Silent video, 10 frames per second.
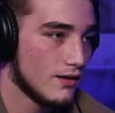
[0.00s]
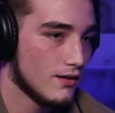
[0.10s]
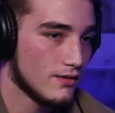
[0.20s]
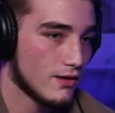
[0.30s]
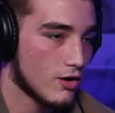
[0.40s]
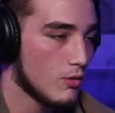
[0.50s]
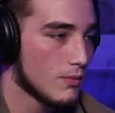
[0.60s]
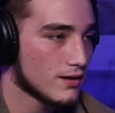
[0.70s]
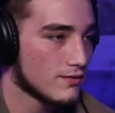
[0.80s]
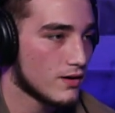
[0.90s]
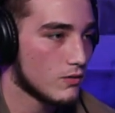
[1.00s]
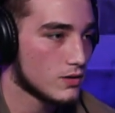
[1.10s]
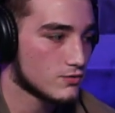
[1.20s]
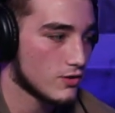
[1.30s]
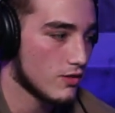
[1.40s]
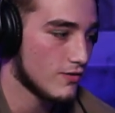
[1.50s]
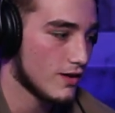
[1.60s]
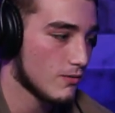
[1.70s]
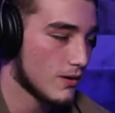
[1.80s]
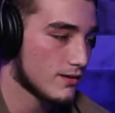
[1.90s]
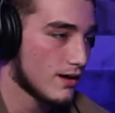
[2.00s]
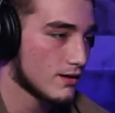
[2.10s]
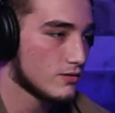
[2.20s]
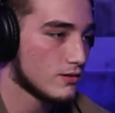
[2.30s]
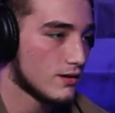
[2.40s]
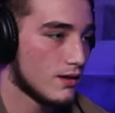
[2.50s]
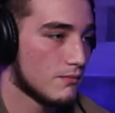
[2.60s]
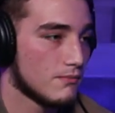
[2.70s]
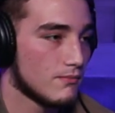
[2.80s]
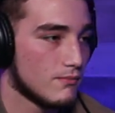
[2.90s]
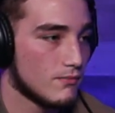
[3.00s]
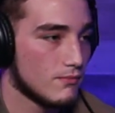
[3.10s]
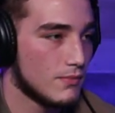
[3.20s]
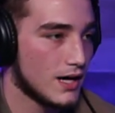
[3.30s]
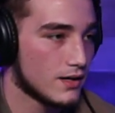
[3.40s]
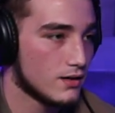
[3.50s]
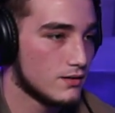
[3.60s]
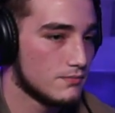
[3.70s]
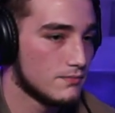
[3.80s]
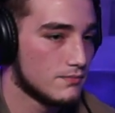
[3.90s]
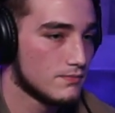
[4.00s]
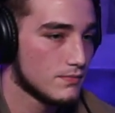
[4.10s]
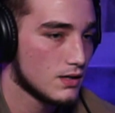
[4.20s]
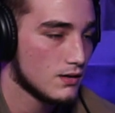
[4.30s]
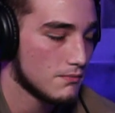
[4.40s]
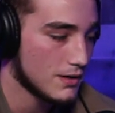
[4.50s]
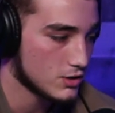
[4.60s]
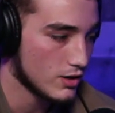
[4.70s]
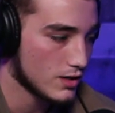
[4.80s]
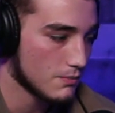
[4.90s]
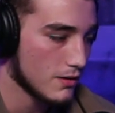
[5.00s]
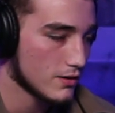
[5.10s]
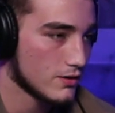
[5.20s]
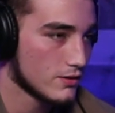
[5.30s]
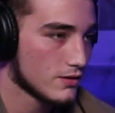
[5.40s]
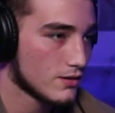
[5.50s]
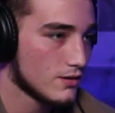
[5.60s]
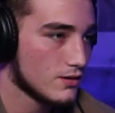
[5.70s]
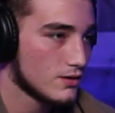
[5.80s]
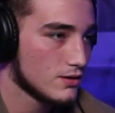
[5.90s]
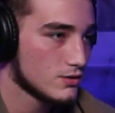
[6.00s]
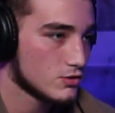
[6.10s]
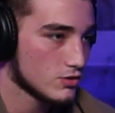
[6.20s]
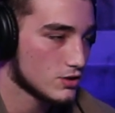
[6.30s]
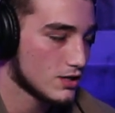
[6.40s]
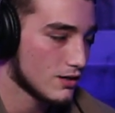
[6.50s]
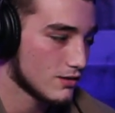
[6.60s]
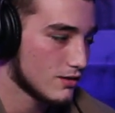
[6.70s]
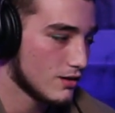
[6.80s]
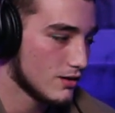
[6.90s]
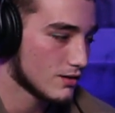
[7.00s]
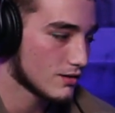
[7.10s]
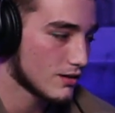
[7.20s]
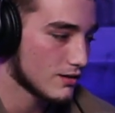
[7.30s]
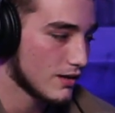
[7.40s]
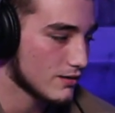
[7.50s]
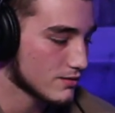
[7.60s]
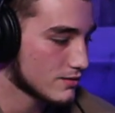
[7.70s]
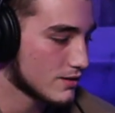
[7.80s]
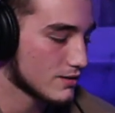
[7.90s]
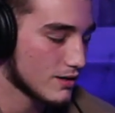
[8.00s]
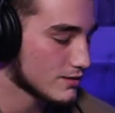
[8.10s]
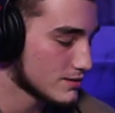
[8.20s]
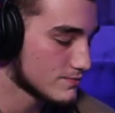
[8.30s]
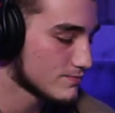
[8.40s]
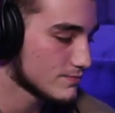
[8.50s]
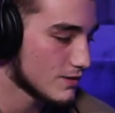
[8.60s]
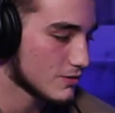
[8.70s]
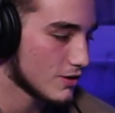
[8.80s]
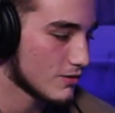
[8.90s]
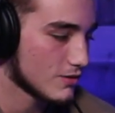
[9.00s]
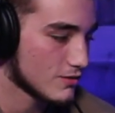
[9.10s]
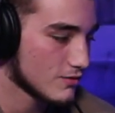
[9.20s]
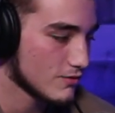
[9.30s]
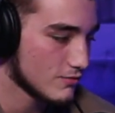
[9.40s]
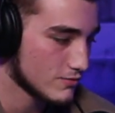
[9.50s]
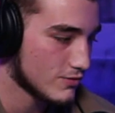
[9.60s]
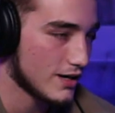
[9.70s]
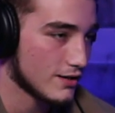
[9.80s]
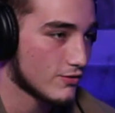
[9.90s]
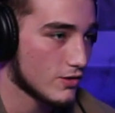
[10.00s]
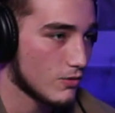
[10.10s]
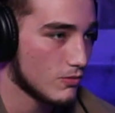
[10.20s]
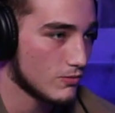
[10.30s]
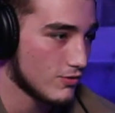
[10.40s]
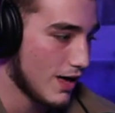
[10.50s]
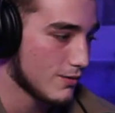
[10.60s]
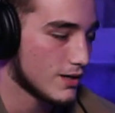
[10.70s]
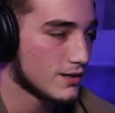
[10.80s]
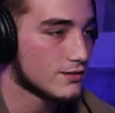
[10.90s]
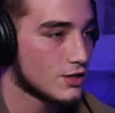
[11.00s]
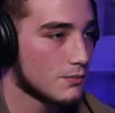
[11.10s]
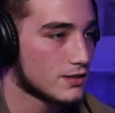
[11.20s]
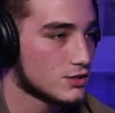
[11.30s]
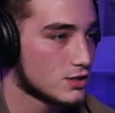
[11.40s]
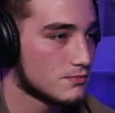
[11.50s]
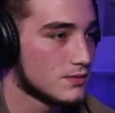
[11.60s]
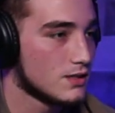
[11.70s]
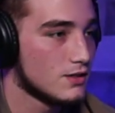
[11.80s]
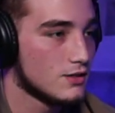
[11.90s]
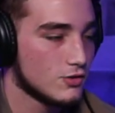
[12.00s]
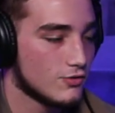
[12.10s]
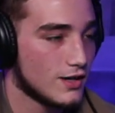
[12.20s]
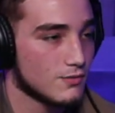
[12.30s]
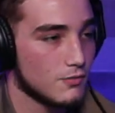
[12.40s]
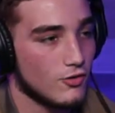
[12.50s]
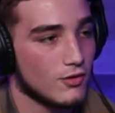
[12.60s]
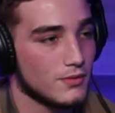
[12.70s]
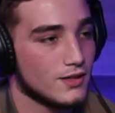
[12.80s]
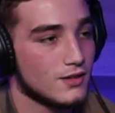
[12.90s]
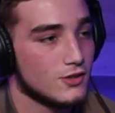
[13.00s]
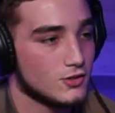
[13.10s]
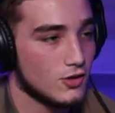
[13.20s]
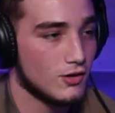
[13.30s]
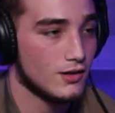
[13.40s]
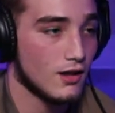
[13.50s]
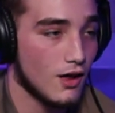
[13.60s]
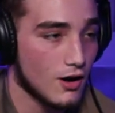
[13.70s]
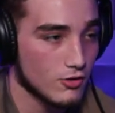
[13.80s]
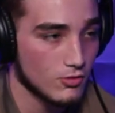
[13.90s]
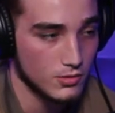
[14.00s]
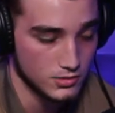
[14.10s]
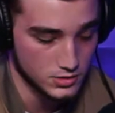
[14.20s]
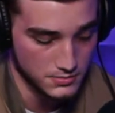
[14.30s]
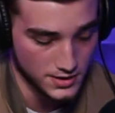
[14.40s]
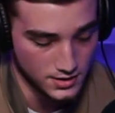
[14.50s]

Uh, the co-main event was for the featherweight title, and then my um my training partner, Georgie called uh, Caldez- Caldaza, I'm sorry, was fighting for the flyweight championship two fights before me. So in the locker room, it was